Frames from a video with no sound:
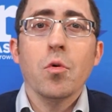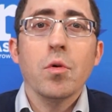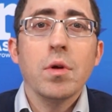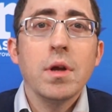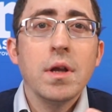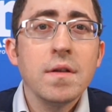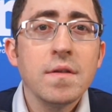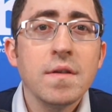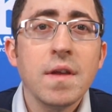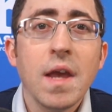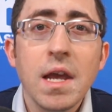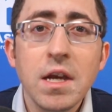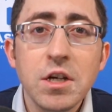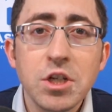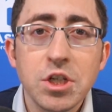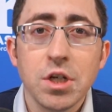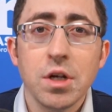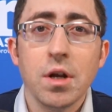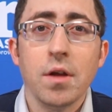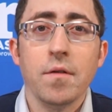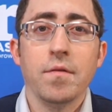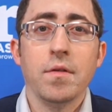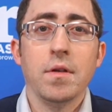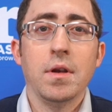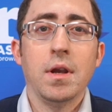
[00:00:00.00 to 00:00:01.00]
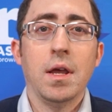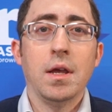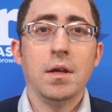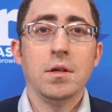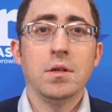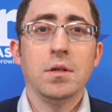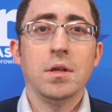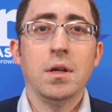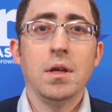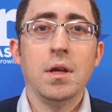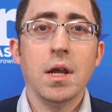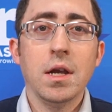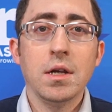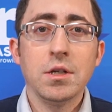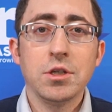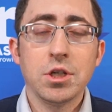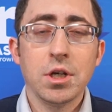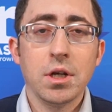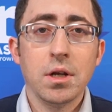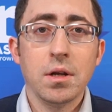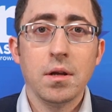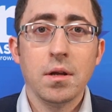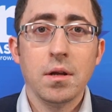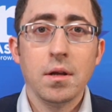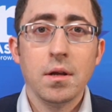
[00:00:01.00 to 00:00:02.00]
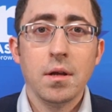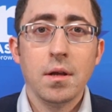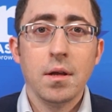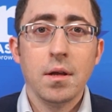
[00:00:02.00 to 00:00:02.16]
orientation of the nation,